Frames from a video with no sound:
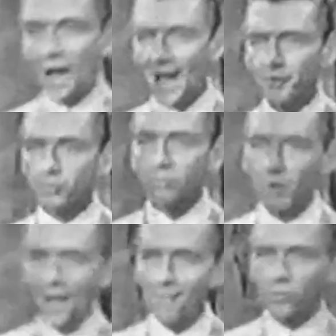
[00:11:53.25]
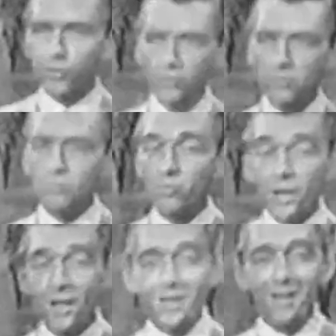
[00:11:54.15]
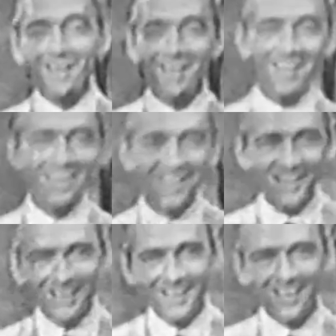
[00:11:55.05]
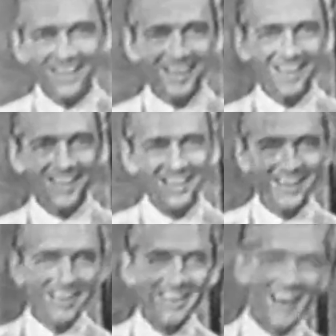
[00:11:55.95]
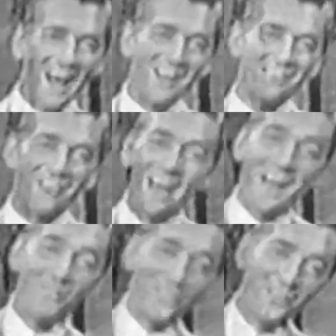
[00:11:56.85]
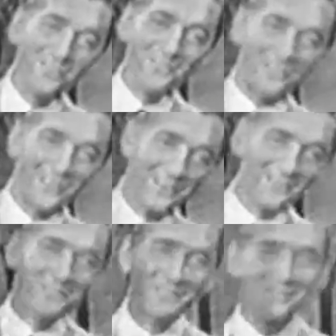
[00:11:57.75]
I'll travel through the rain, I'll travel through the snow.